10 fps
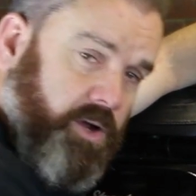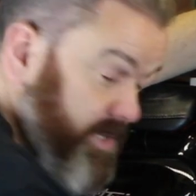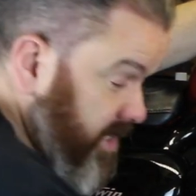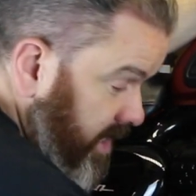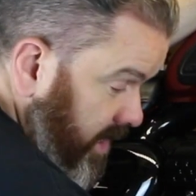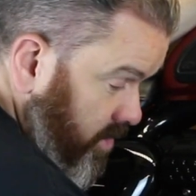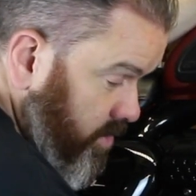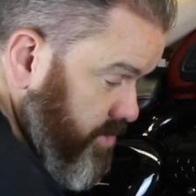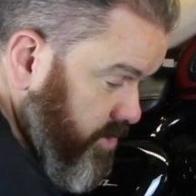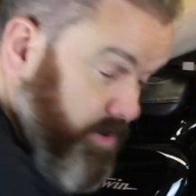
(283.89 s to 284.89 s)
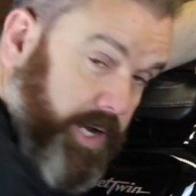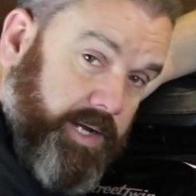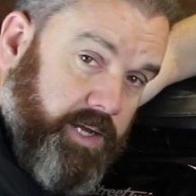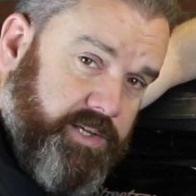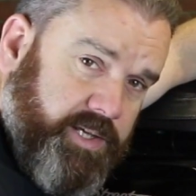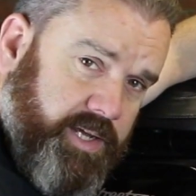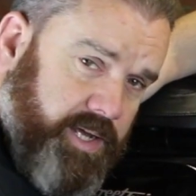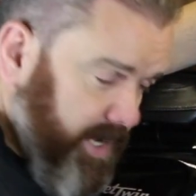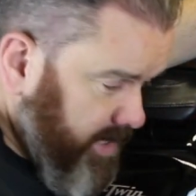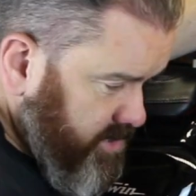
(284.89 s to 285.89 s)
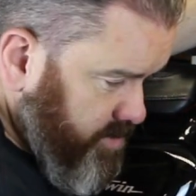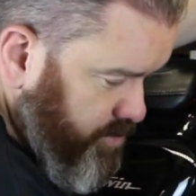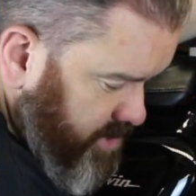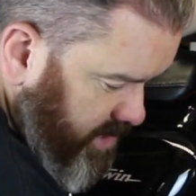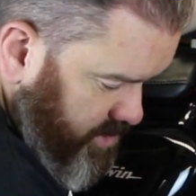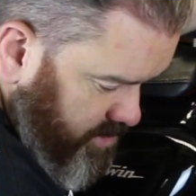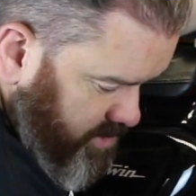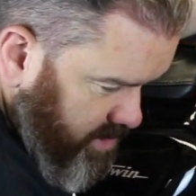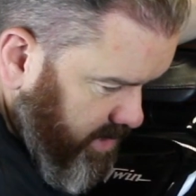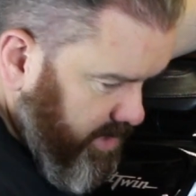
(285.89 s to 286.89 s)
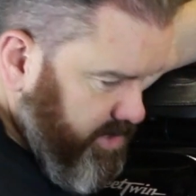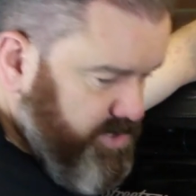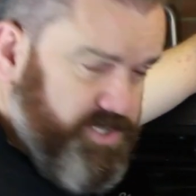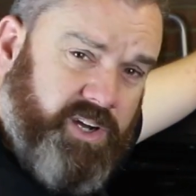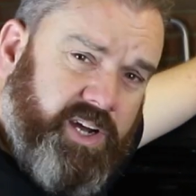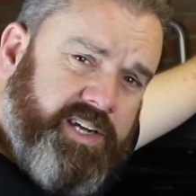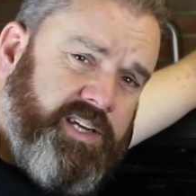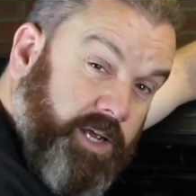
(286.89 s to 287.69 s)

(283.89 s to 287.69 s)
I think it looks great. I think it adds some protection to the underside.